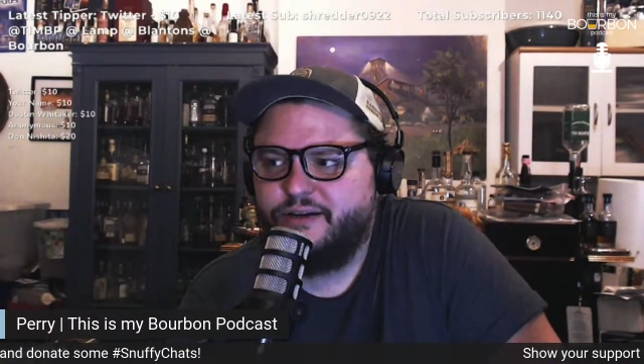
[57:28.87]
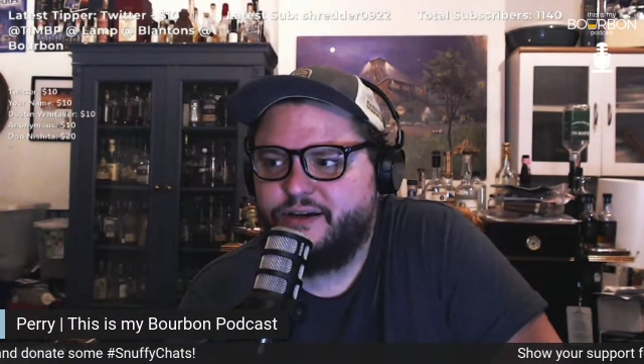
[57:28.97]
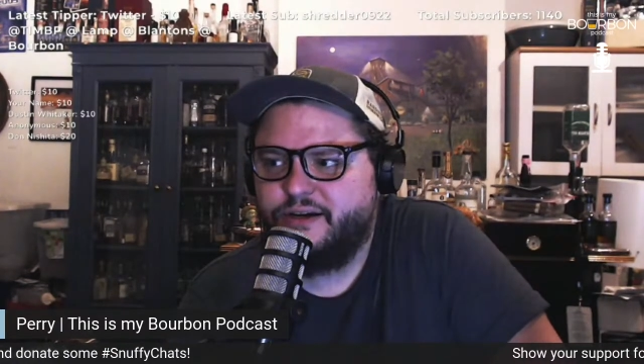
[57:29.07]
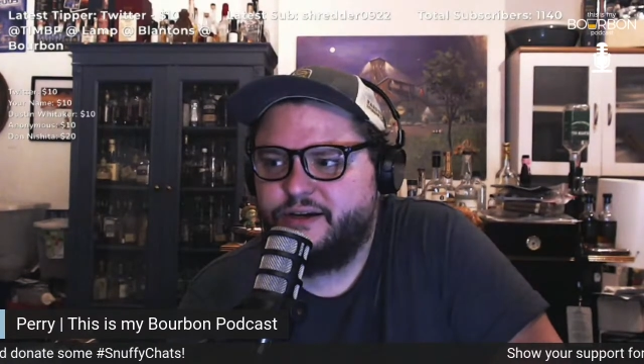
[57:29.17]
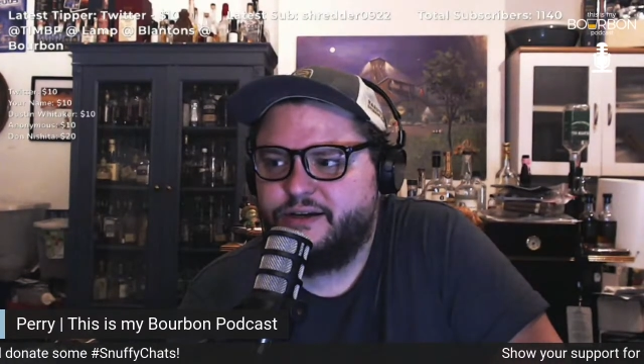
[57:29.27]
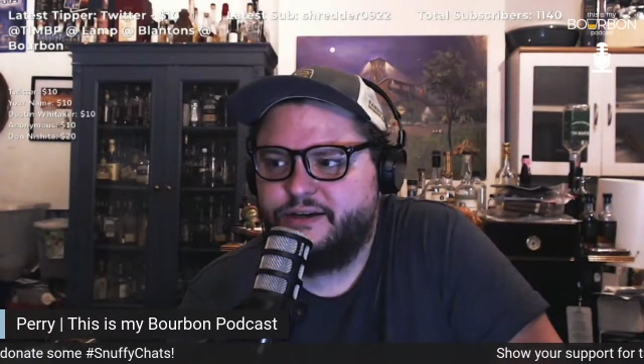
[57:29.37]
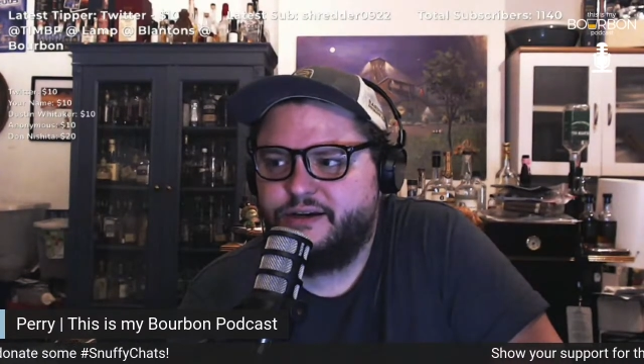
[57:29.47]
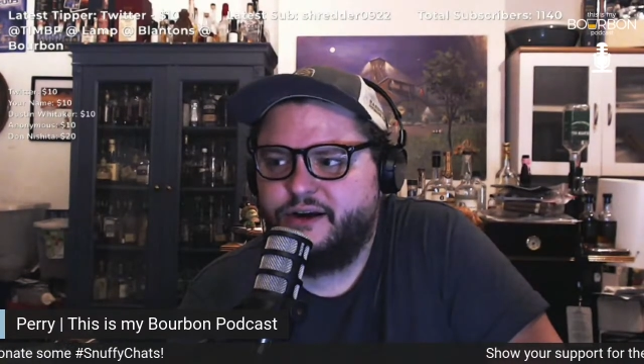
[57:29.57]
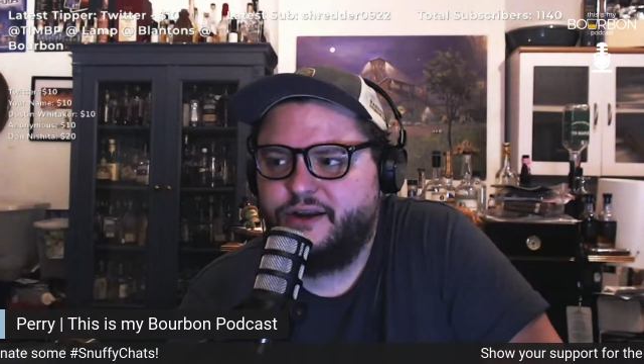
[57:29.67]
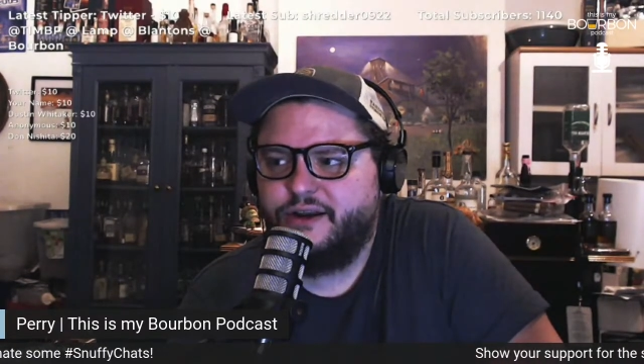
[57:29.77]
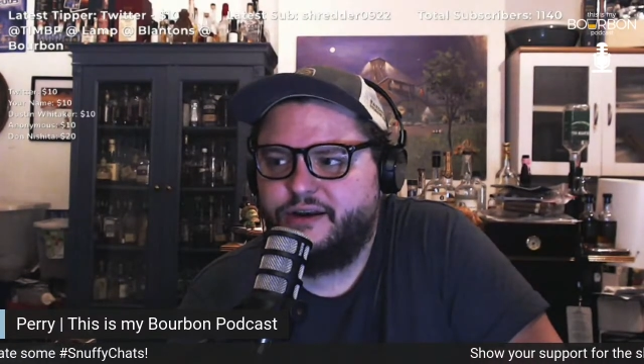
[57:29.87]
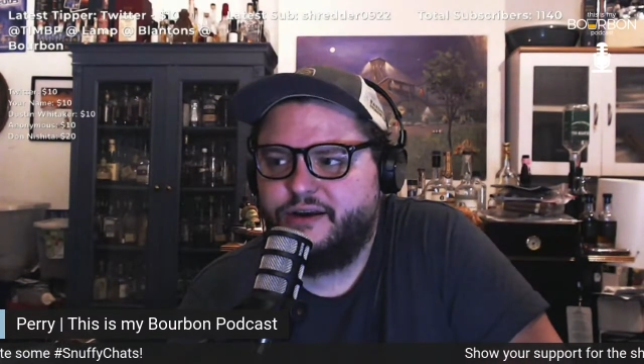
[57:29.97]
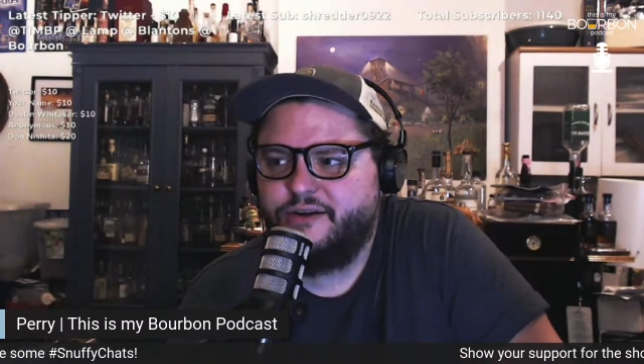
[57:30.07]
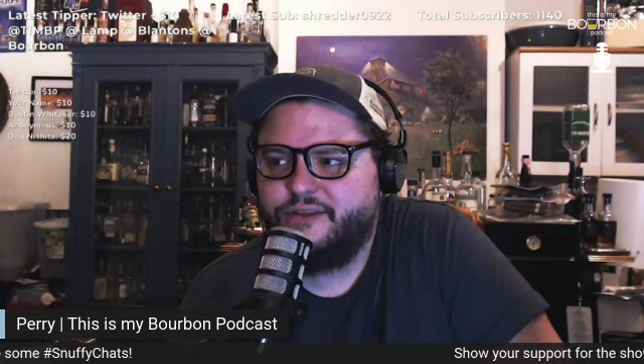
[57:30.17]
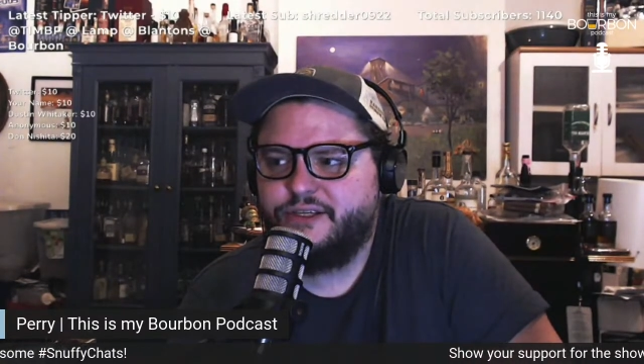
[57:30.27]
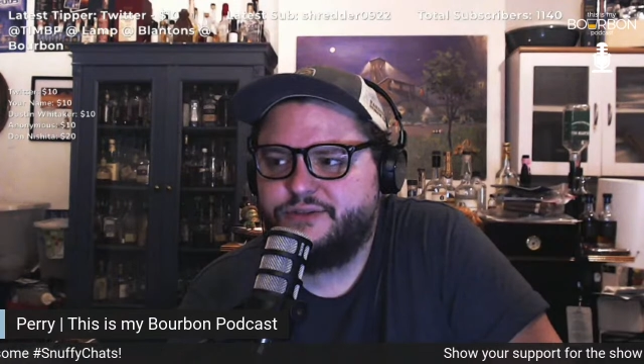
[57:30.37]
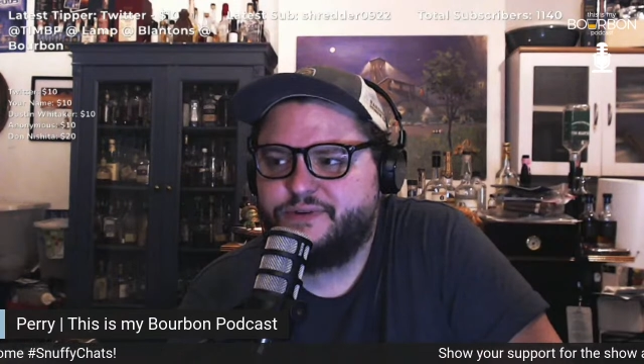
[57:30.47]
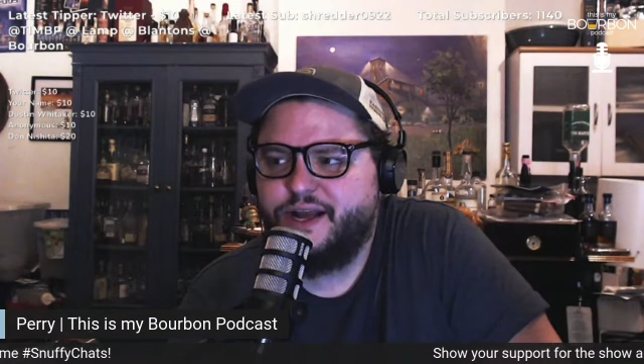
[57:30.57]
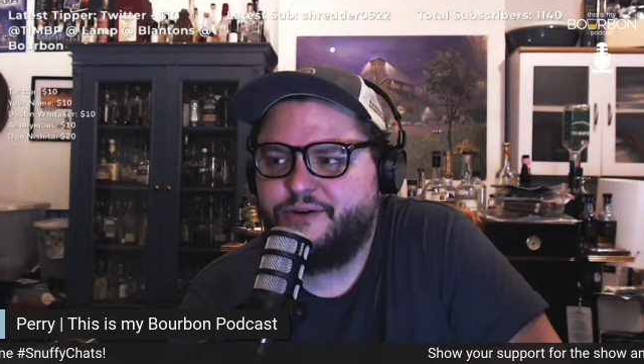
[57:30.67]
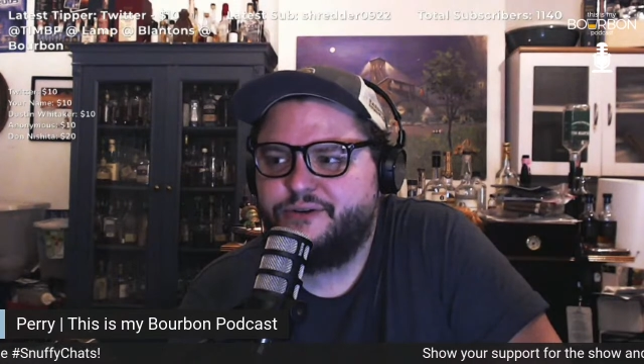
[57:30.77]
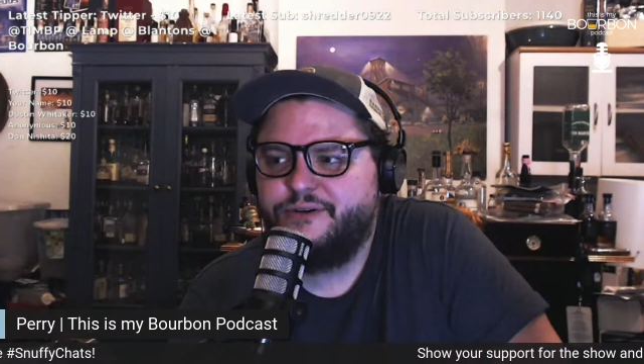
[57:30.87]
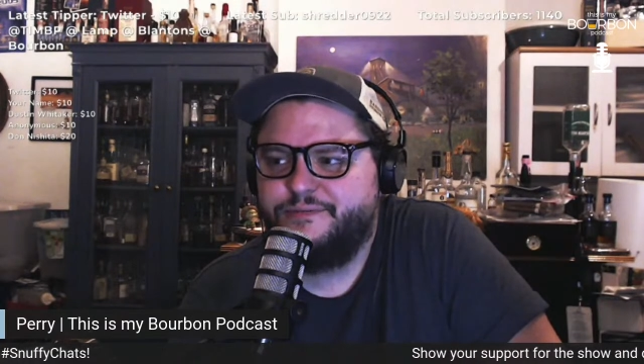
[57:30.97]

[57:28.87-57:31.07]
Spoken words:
on this round.